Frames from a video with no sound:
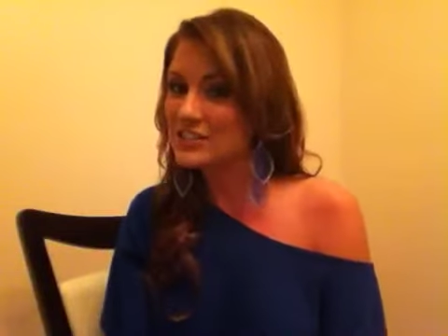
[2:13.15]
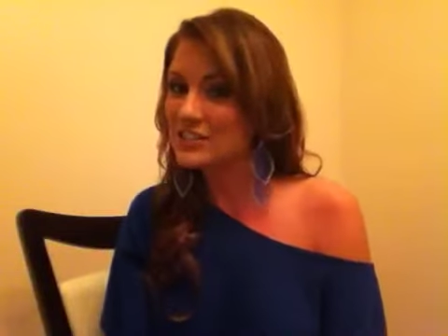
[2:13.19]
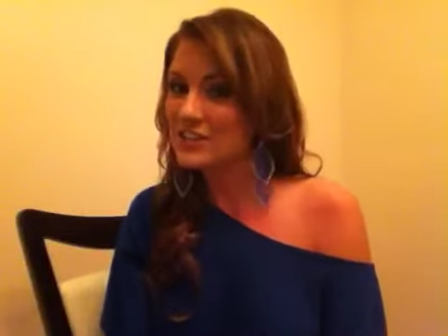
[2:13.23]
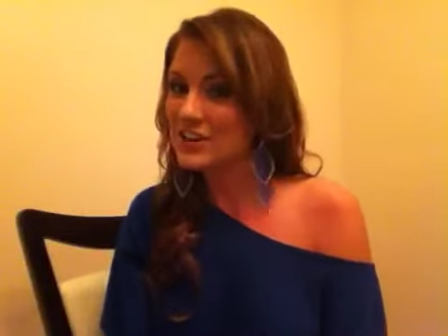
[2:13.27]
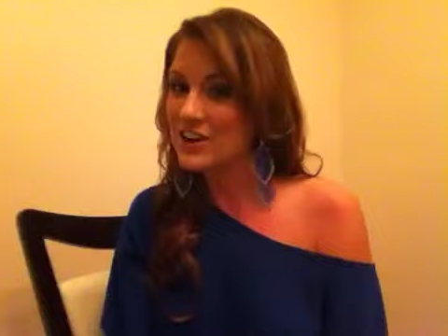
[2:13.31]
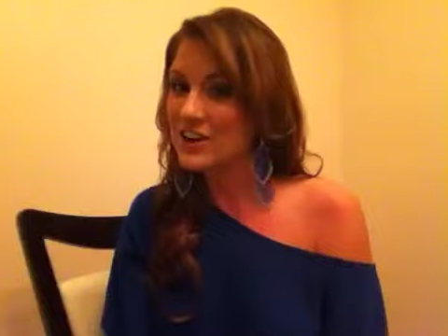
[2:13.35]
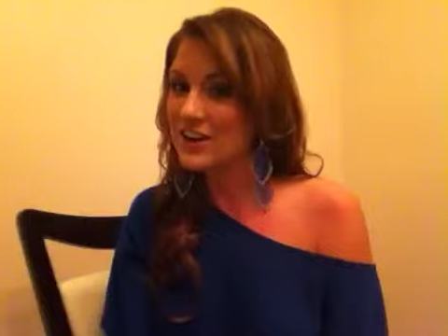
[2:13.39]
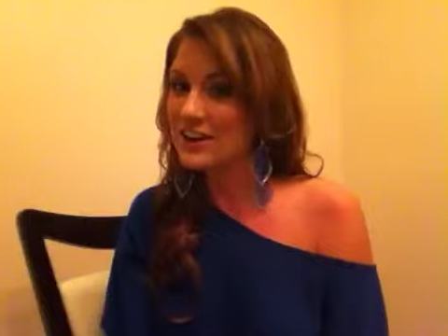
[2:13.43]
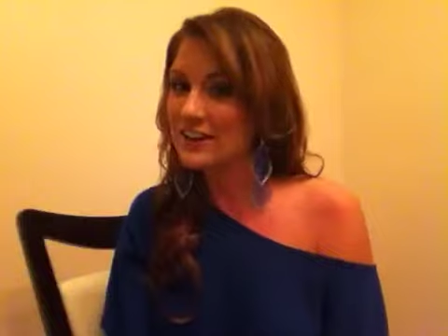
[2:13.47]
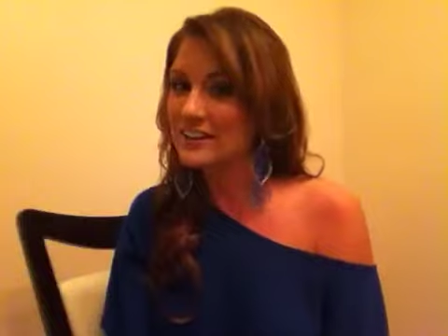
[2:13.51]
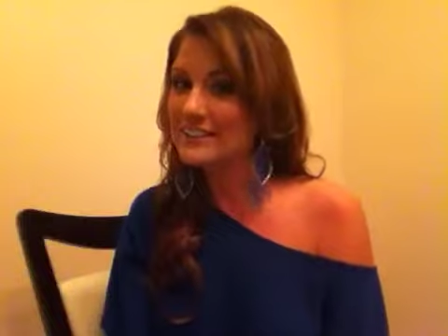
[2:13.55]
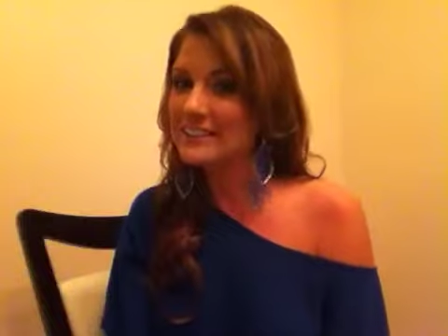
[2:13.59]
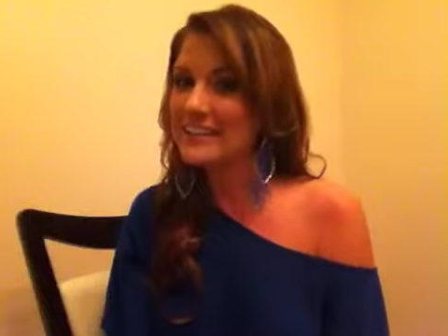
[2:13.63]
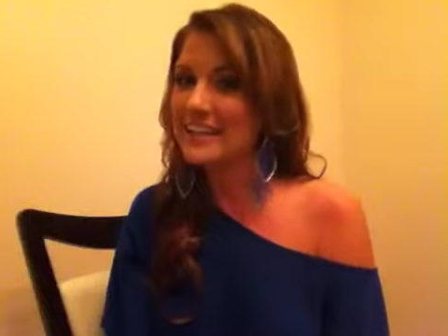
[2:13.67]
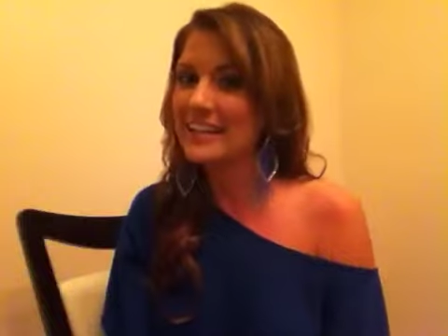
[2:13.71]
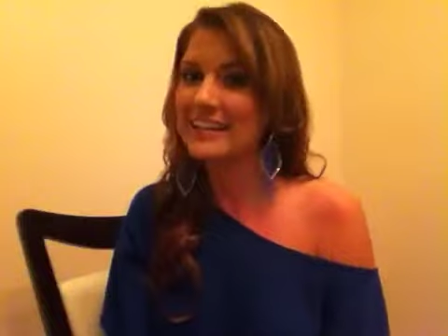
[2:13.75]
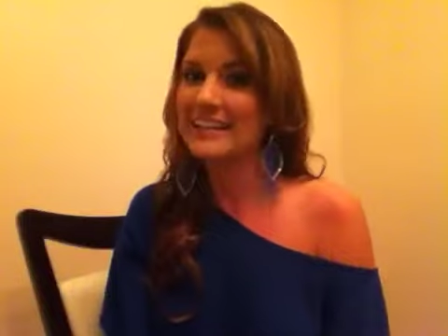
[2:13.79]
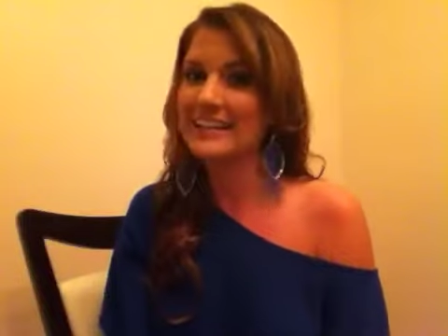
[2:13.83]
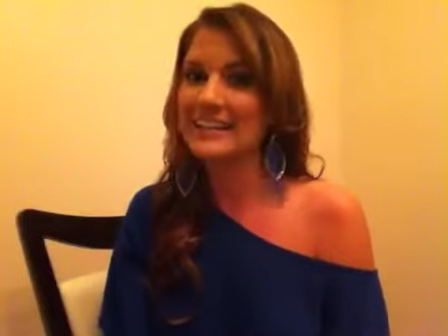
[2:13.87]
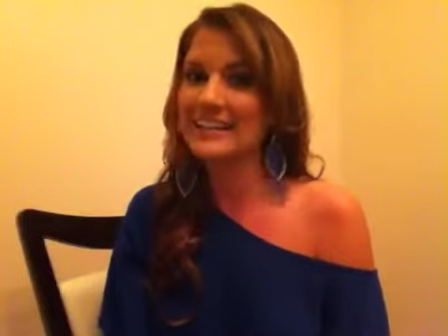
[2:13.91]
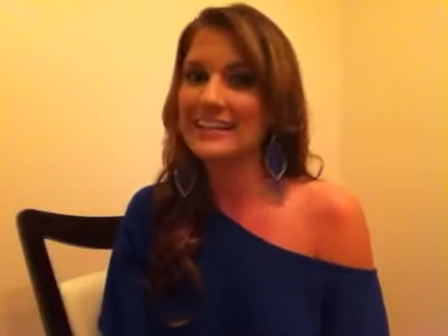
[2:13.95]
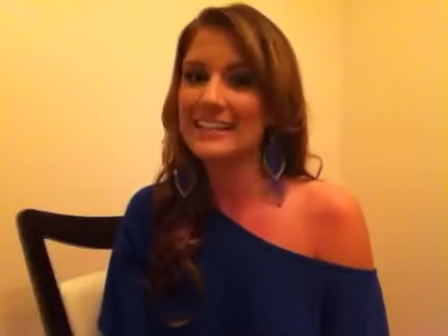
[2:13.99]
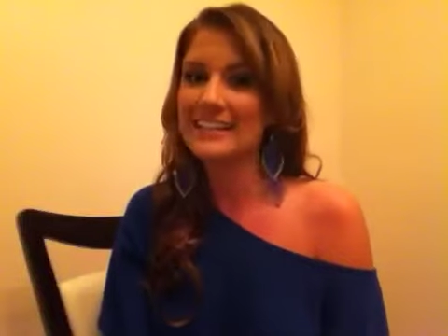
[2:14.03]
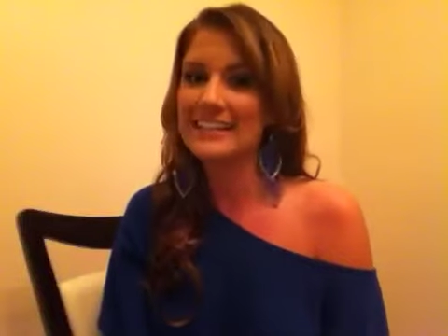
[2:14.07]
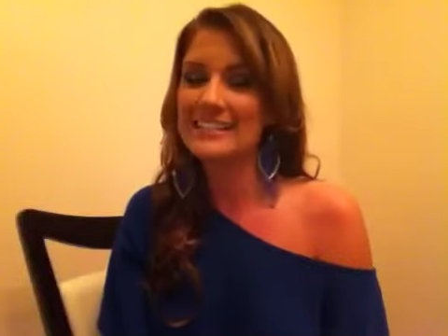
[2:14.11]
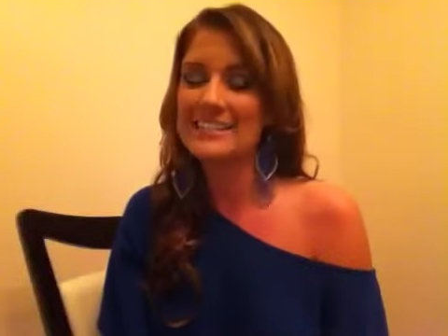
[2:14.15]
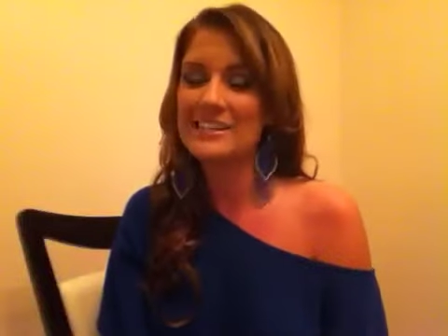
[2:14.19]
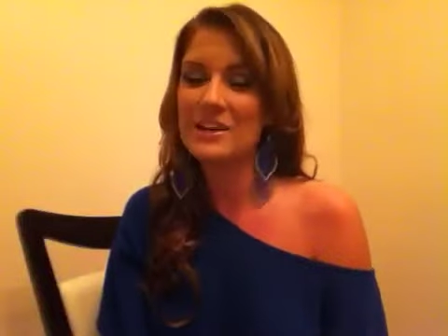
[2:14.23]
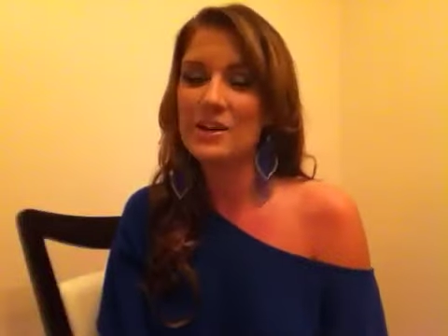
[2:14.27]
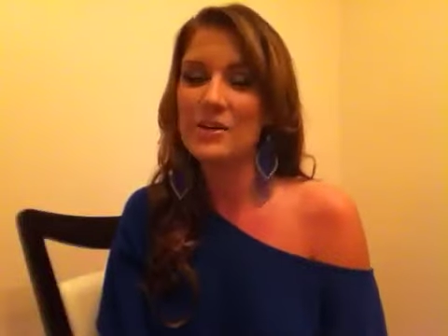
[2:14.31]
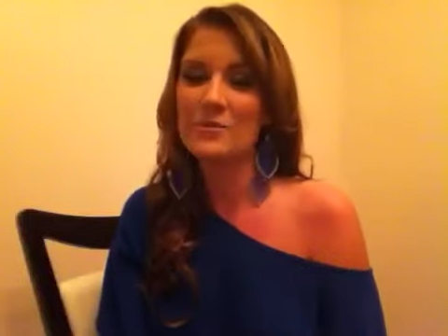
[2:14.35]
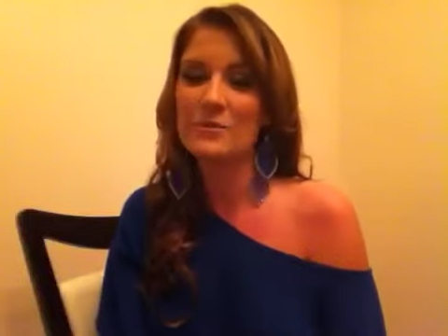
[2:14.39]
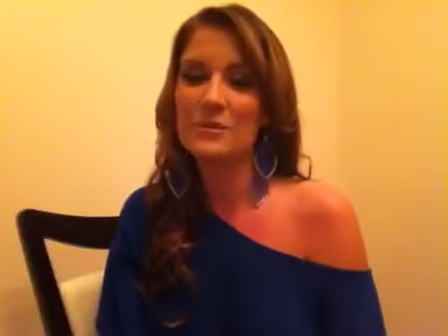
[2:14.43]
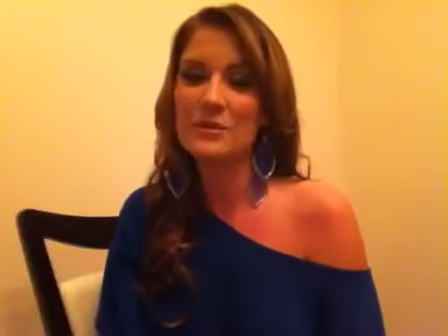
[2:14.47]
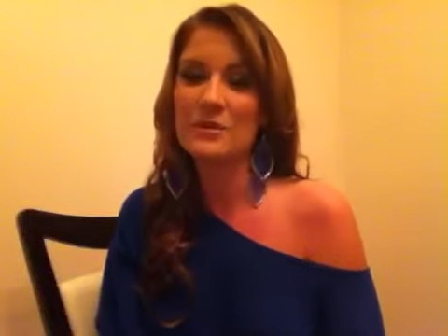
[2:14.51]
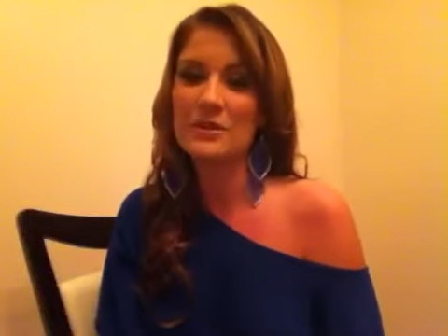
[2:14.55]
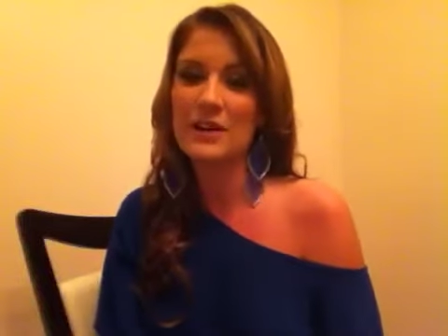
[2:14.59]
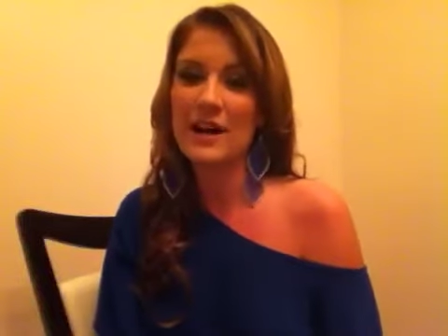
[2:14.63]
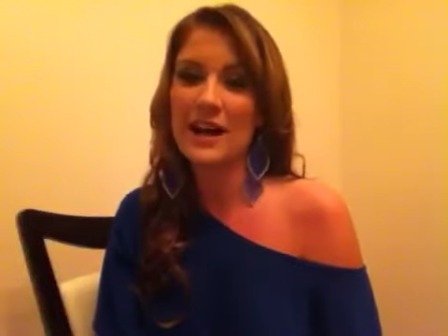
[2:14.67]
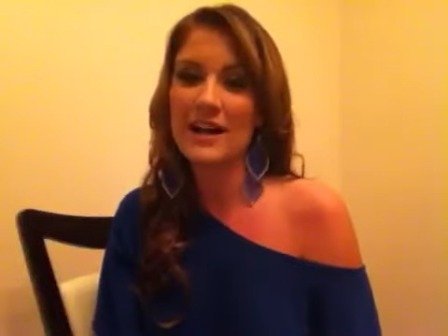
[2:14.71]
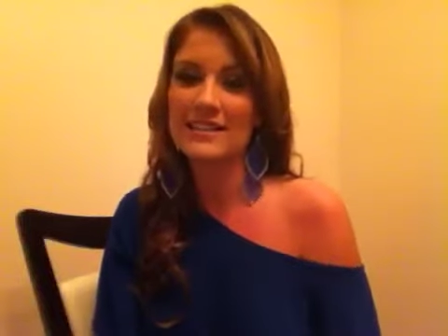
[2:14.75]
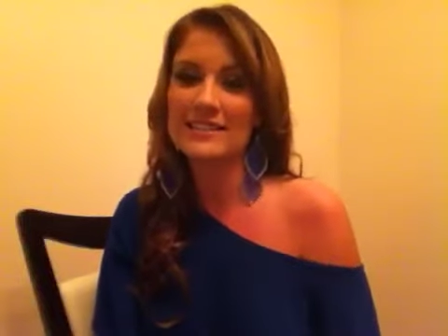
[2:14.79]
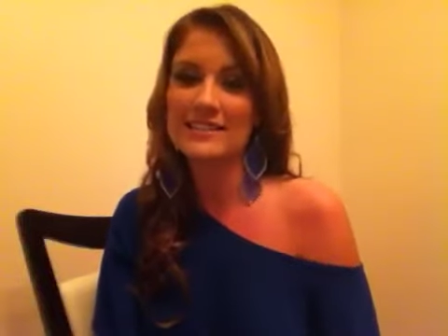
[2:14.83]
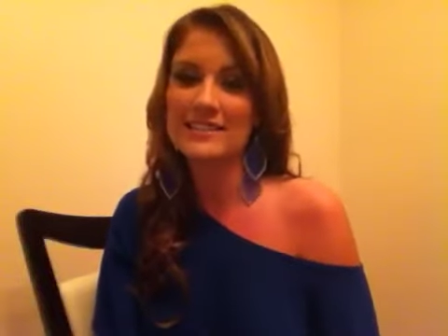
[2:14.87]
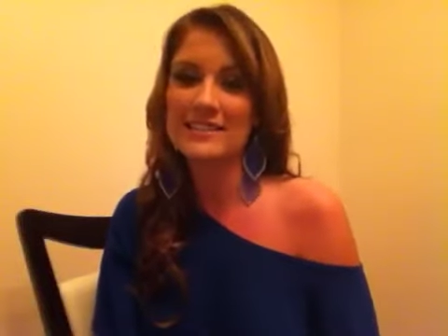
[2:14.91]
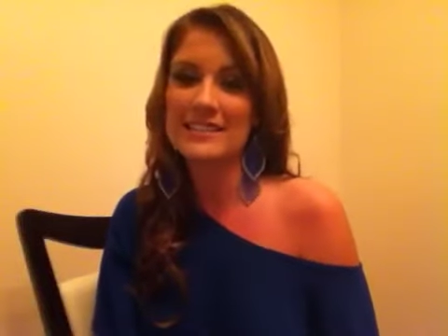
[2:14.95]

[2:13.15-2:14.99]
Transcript: John, and hope you guys